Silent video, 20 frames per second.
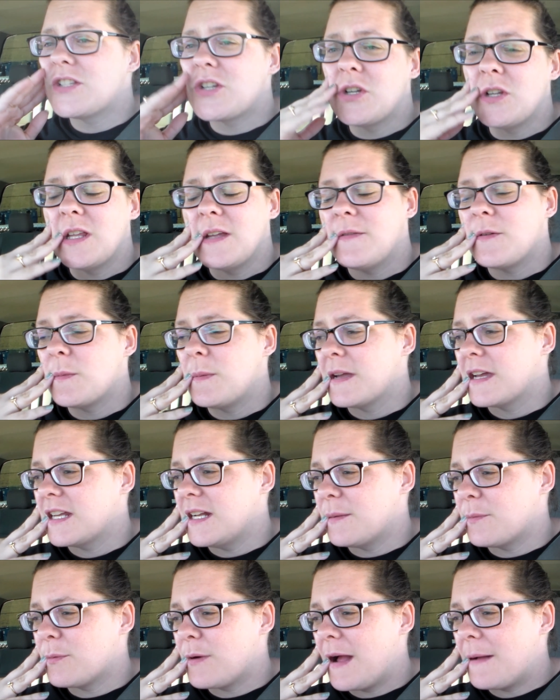early for picking
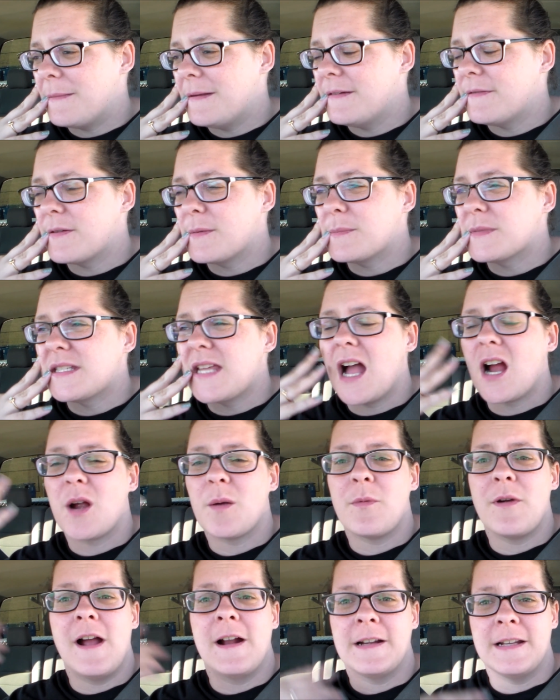up Robbie from soccer
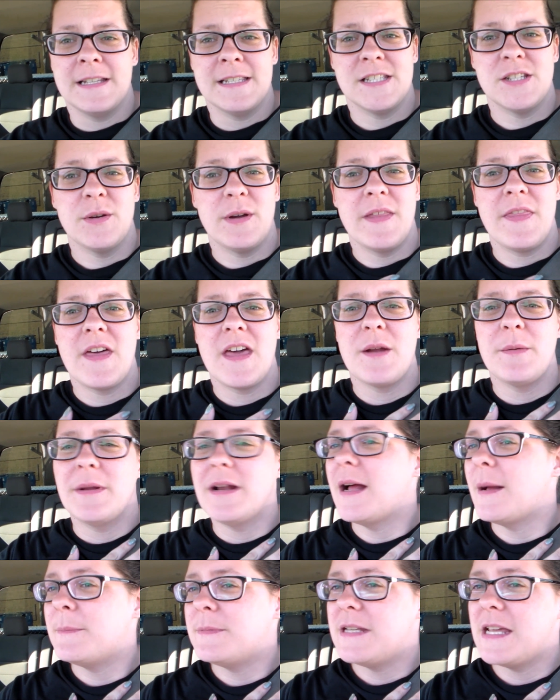practice, so I thought I would
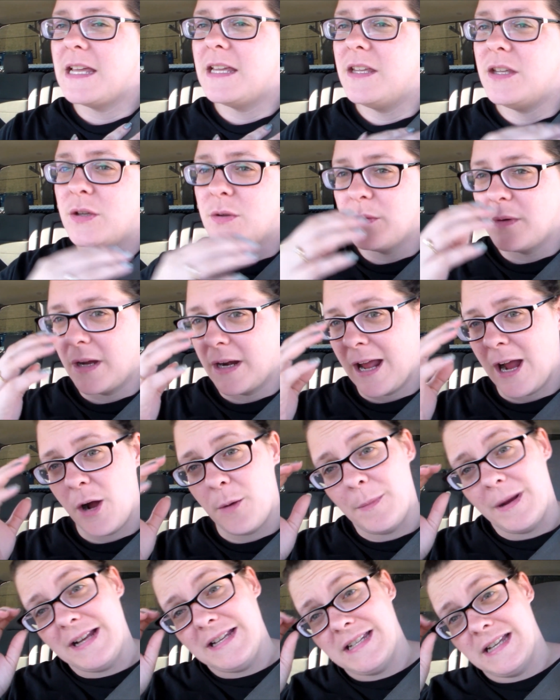update you on how
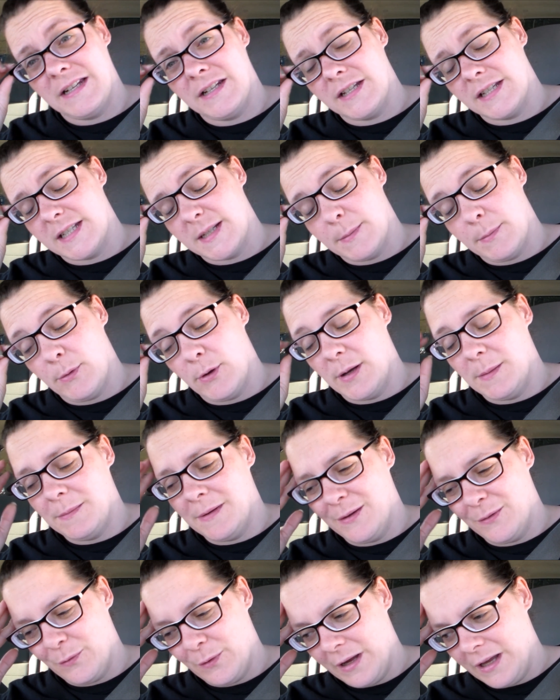my dentist
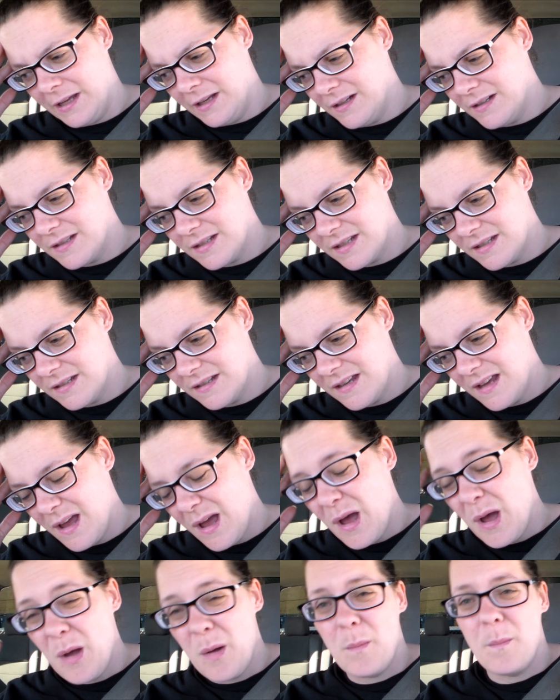appointment went.
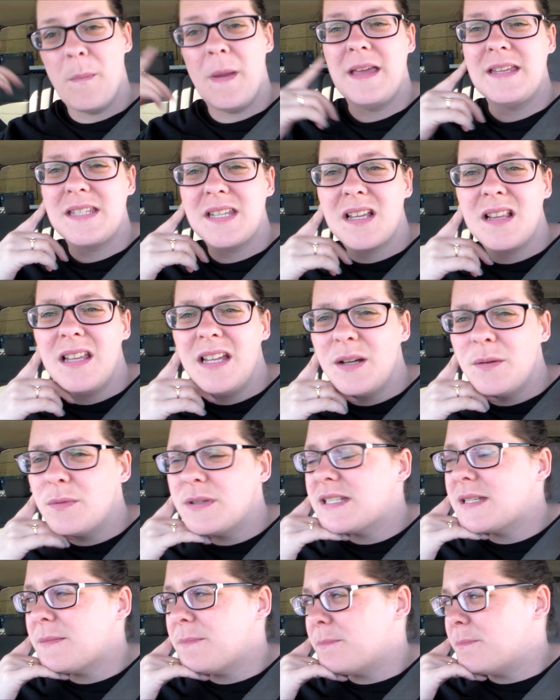Basically, it
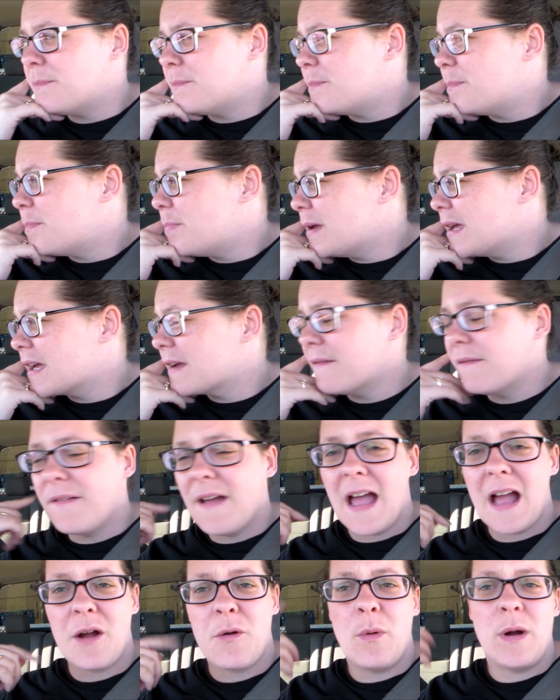was a big
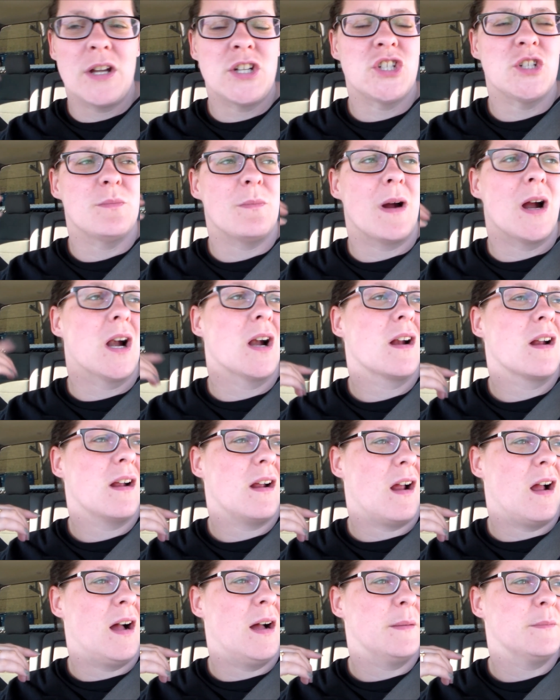fat question mark.
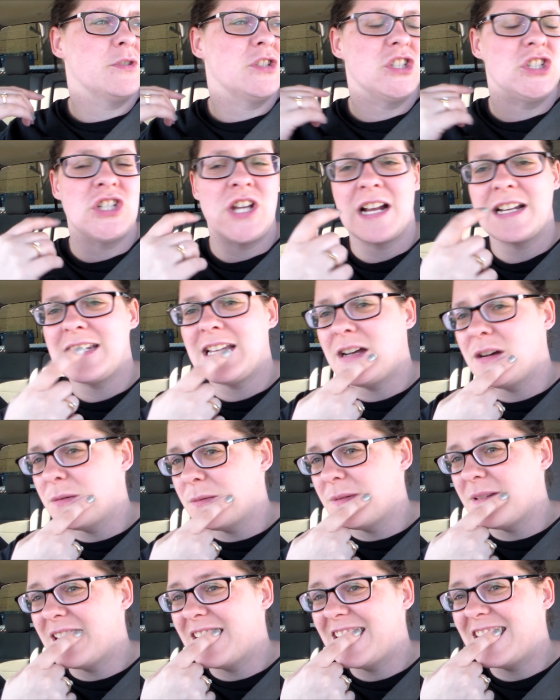Um, she checked out
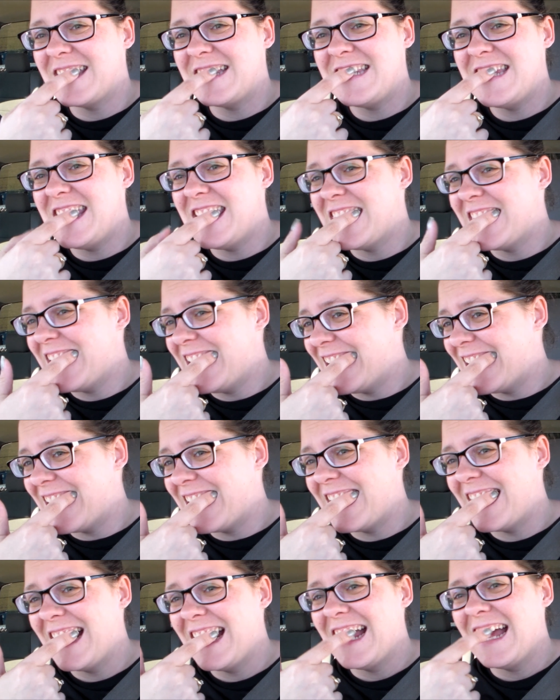the teeth
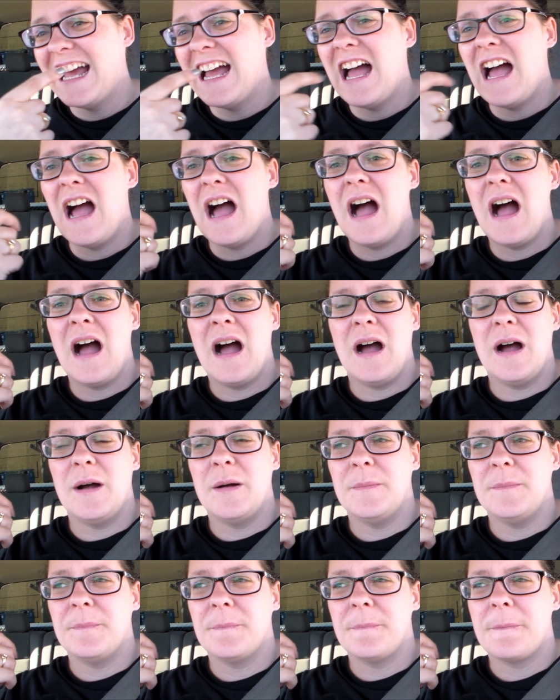here.
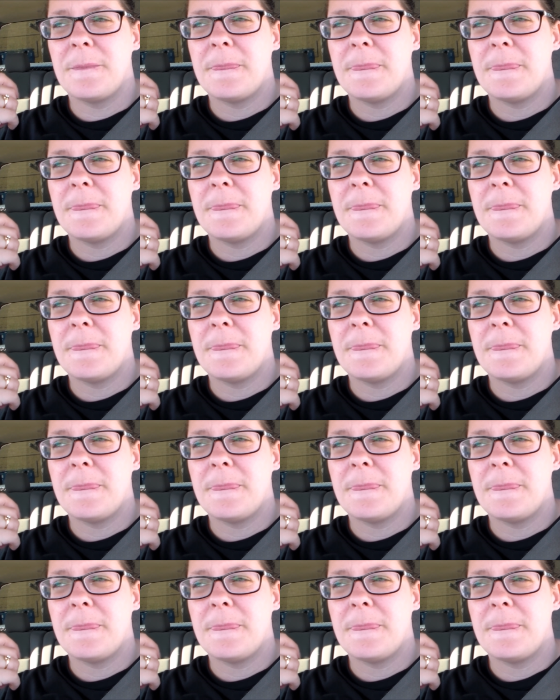Um,